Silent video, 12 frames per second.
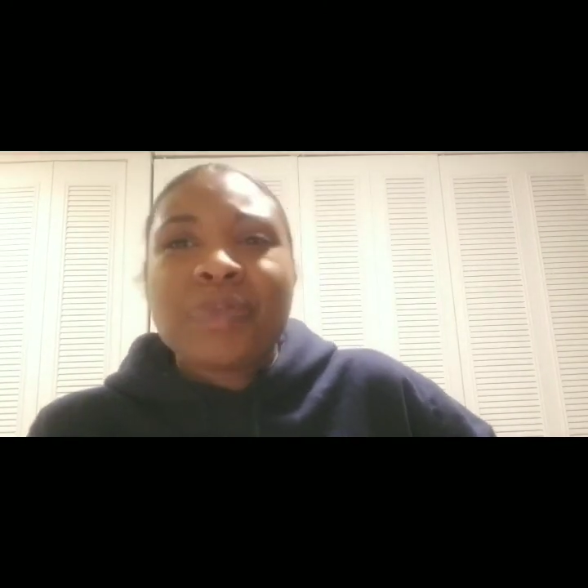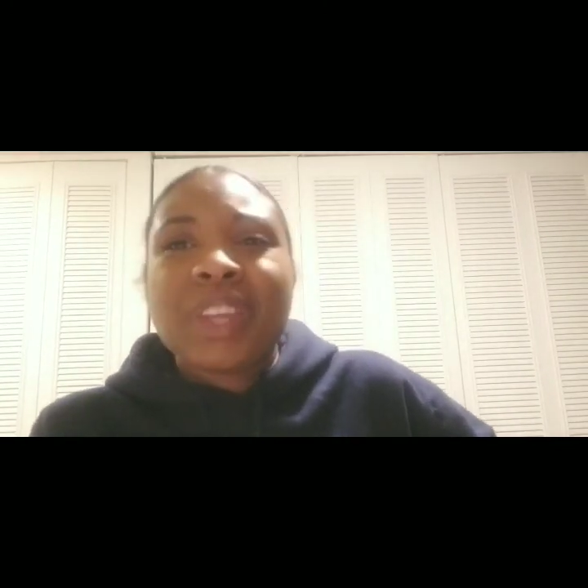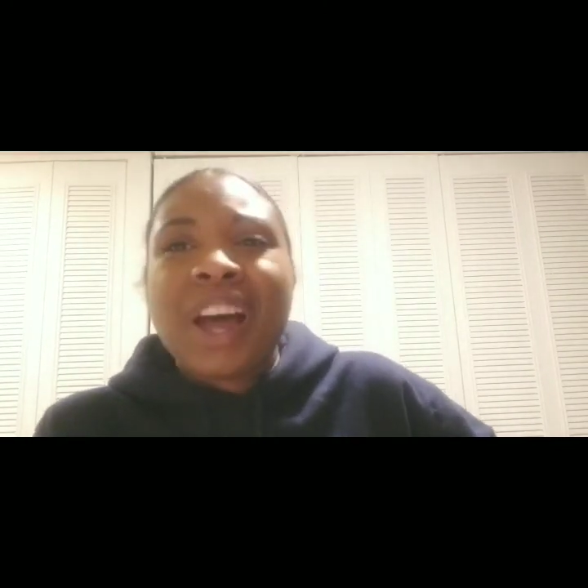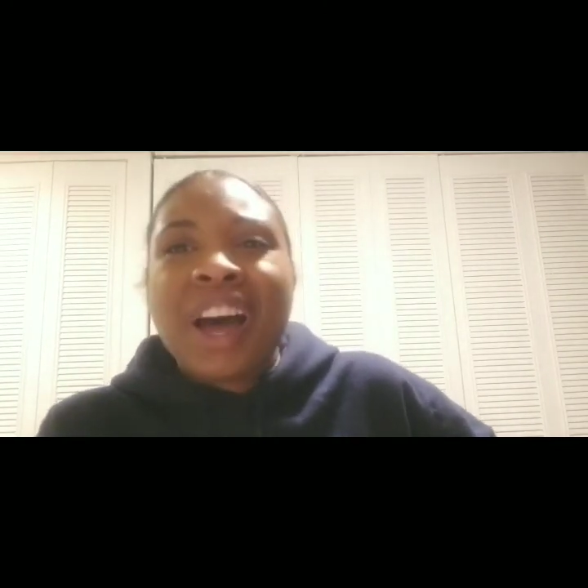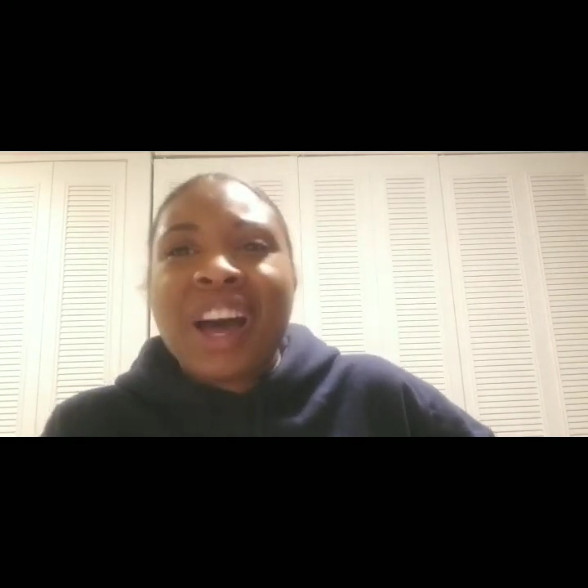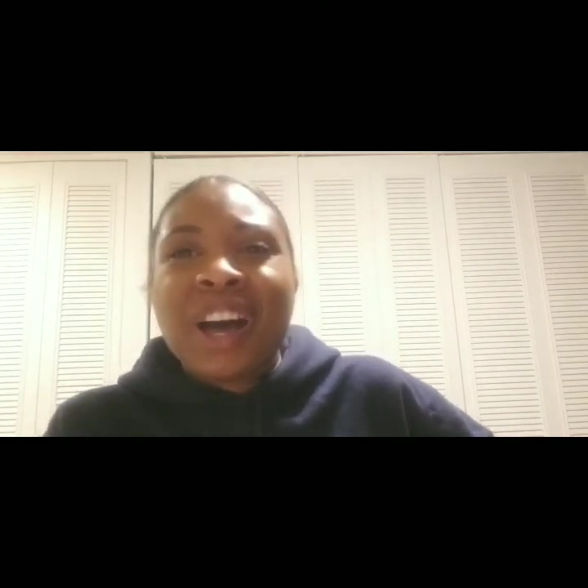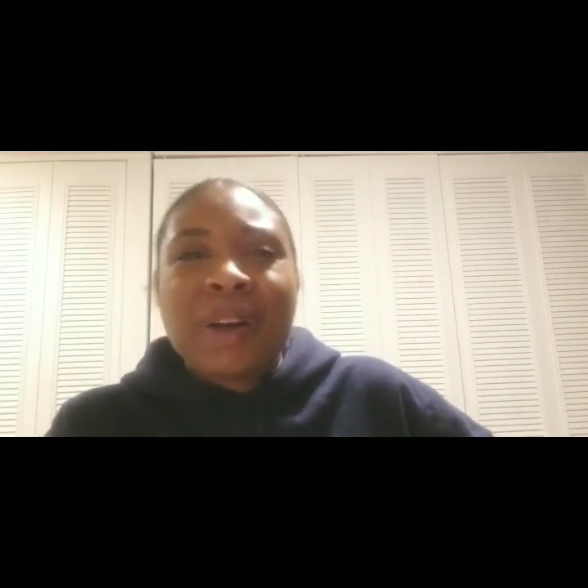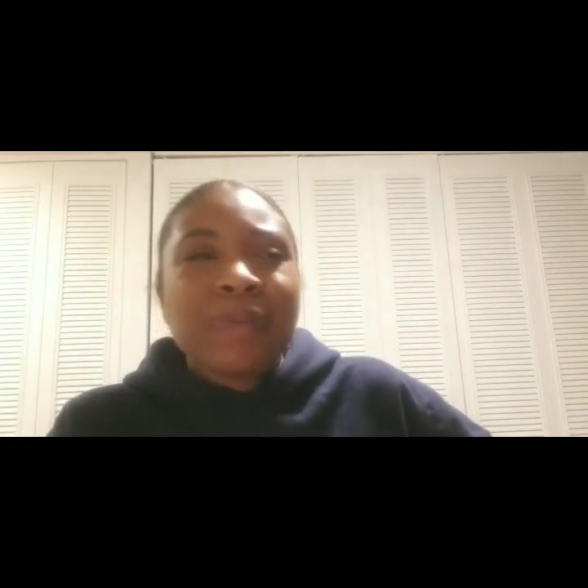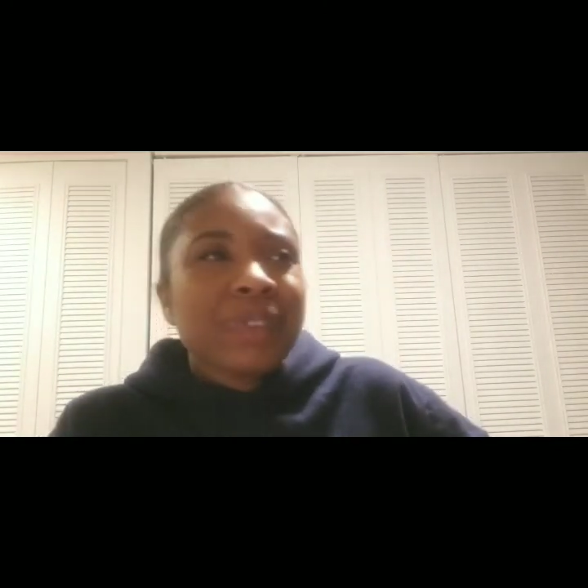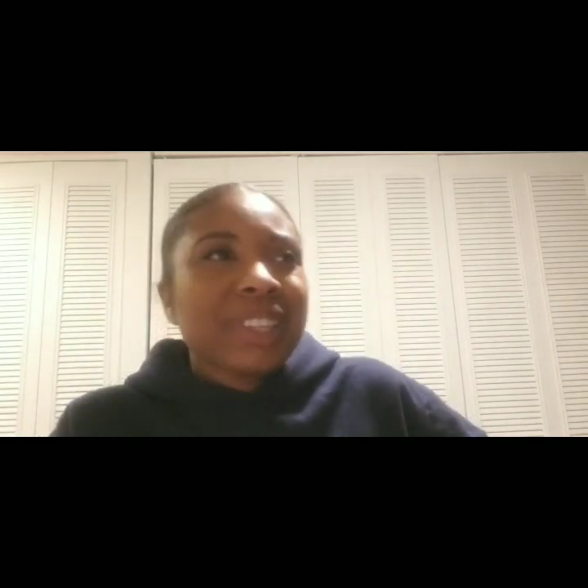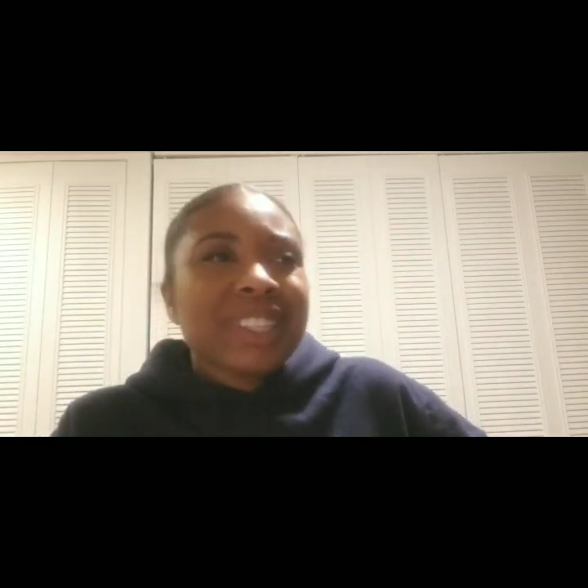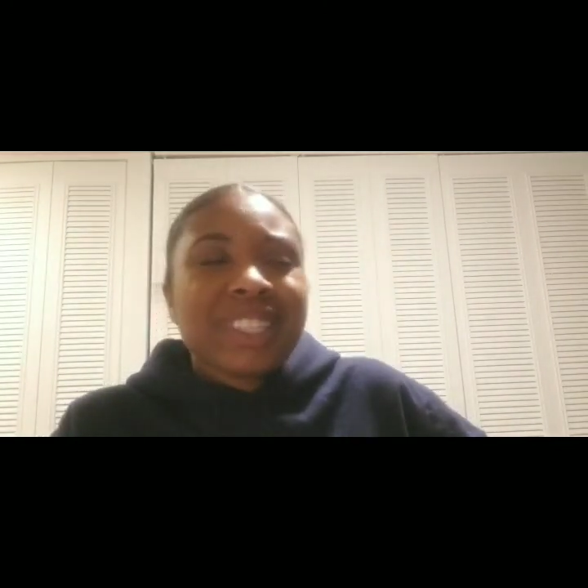
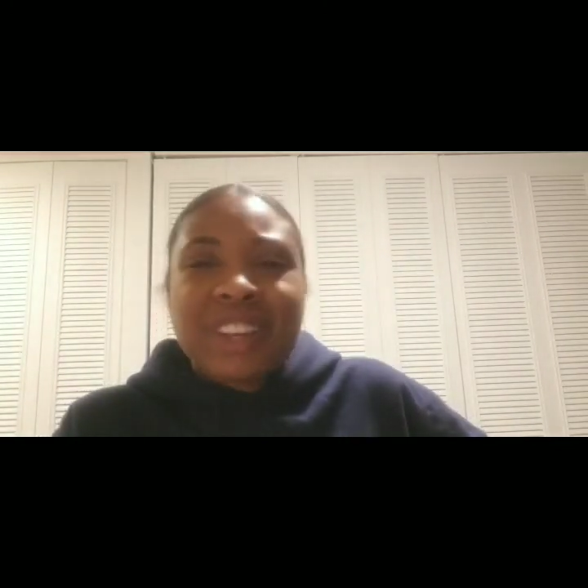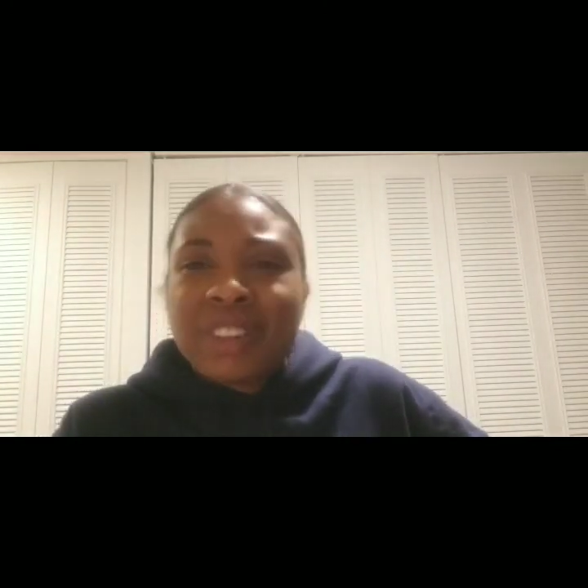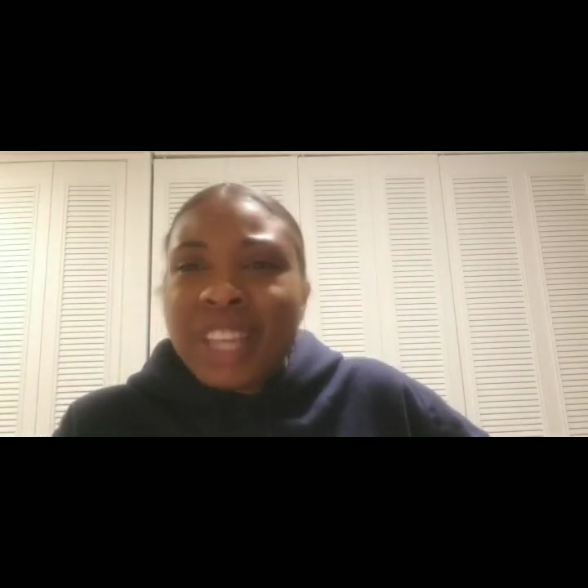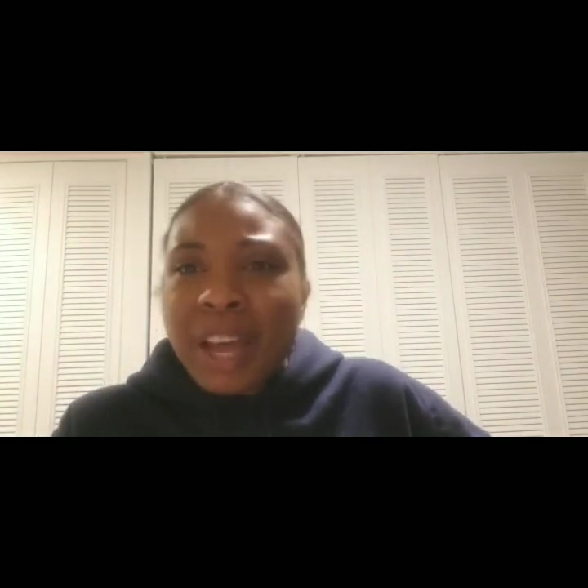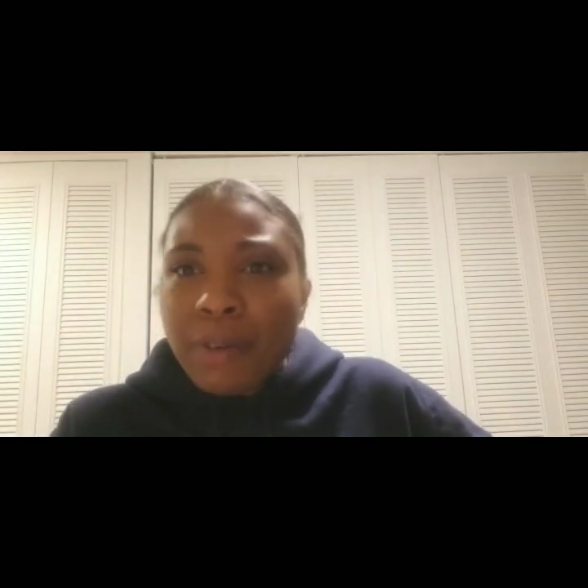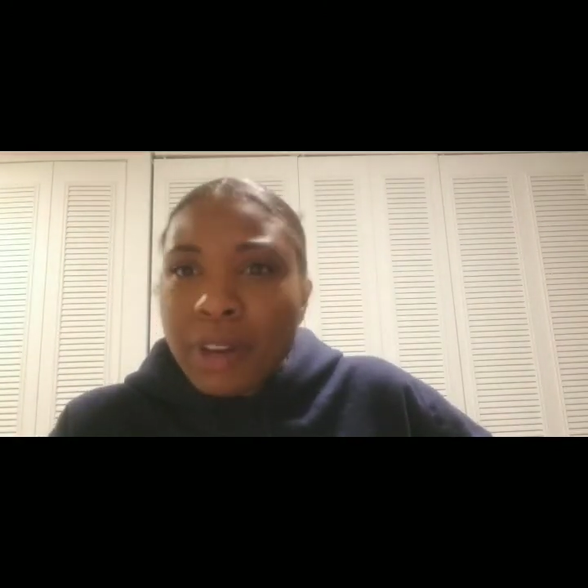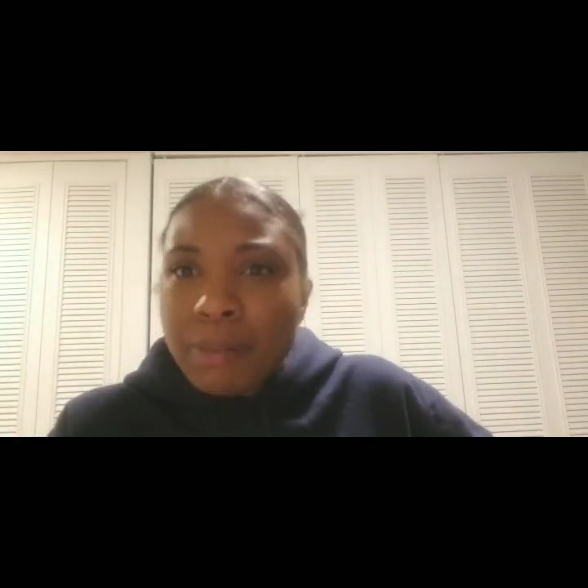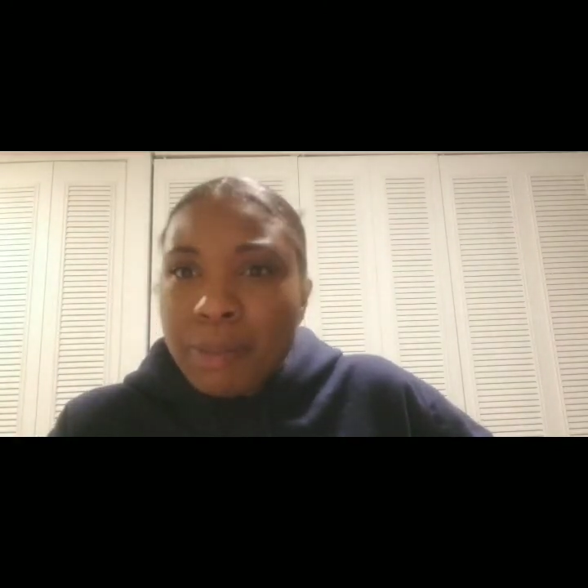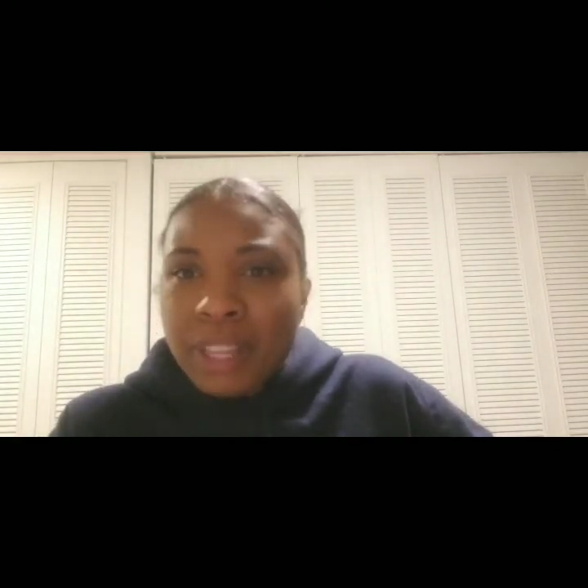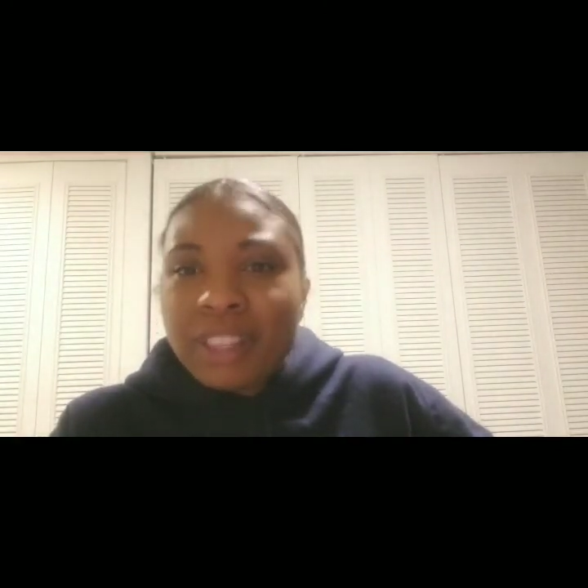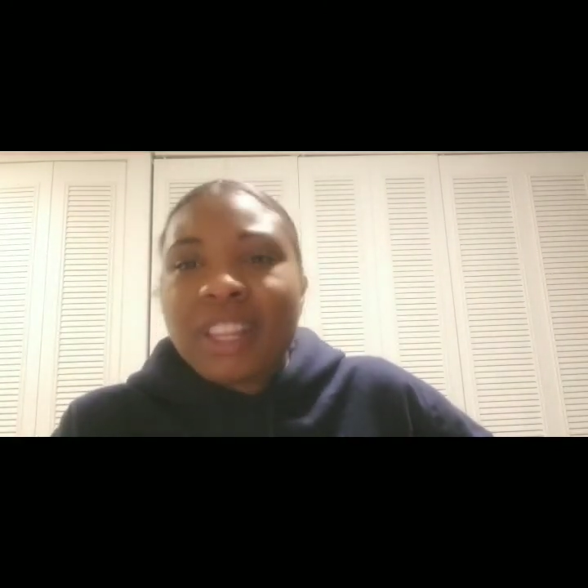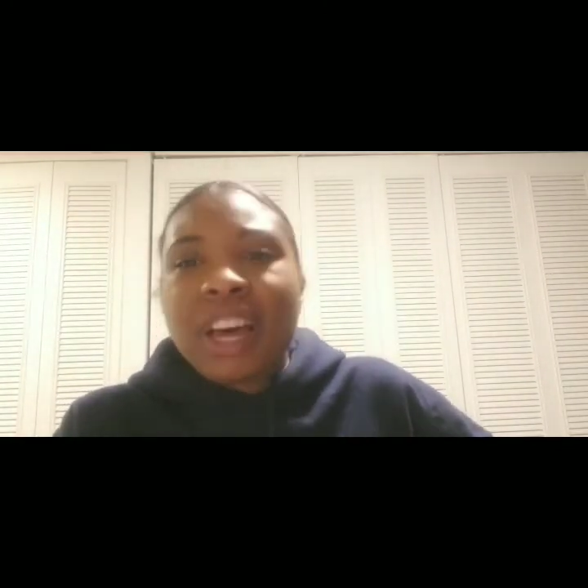So that would have
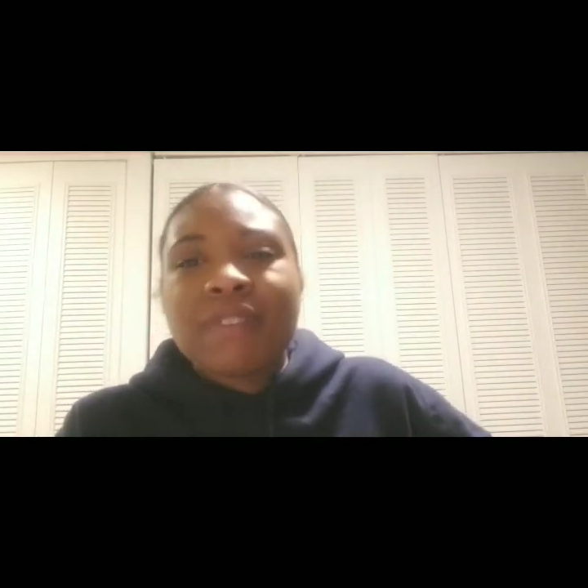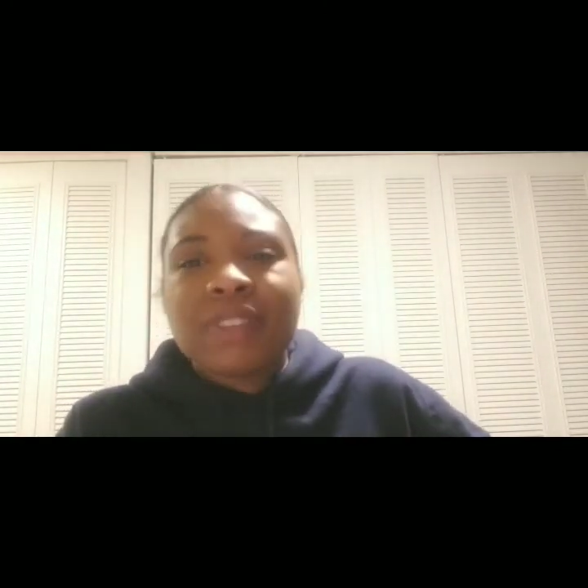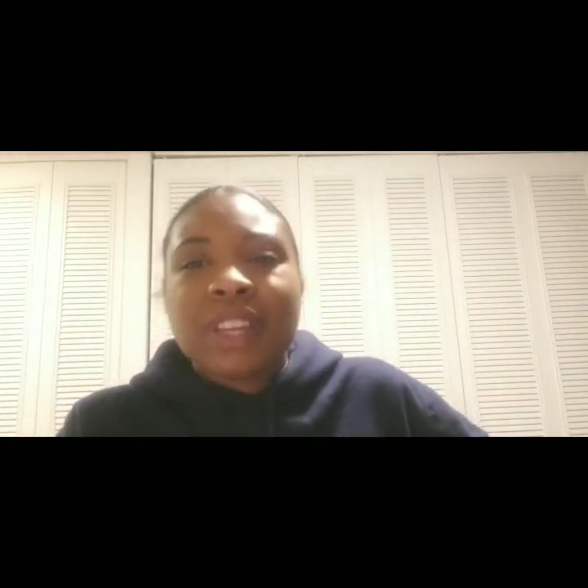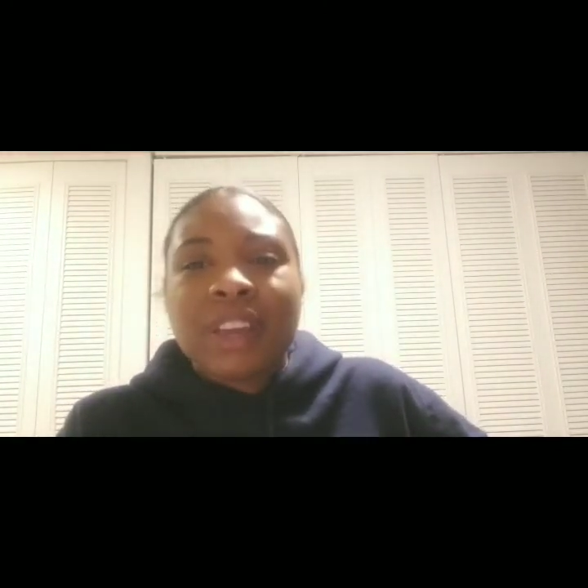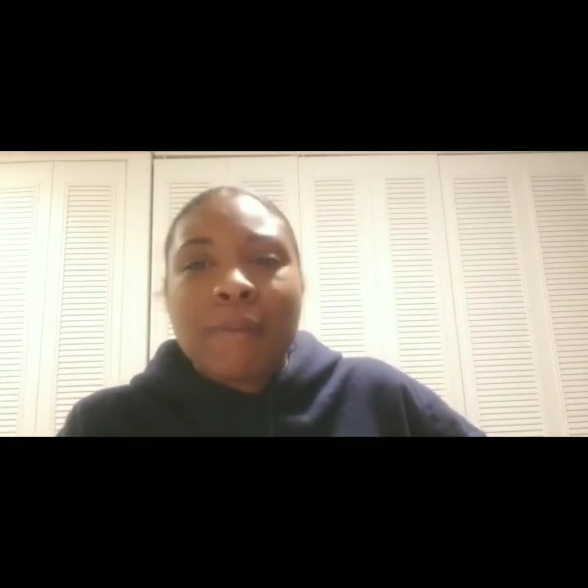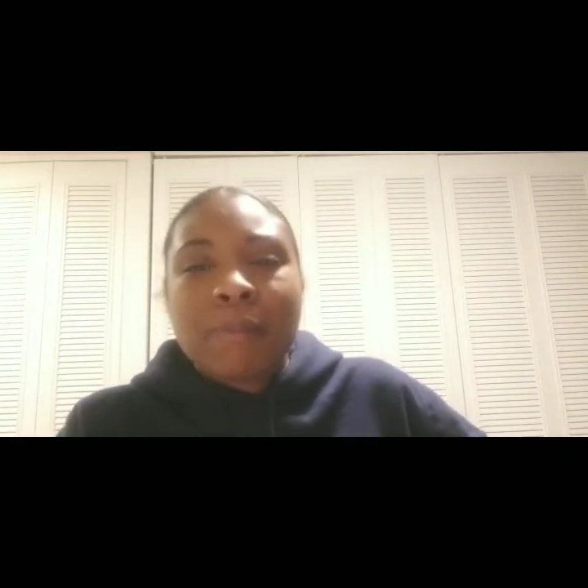been lovely.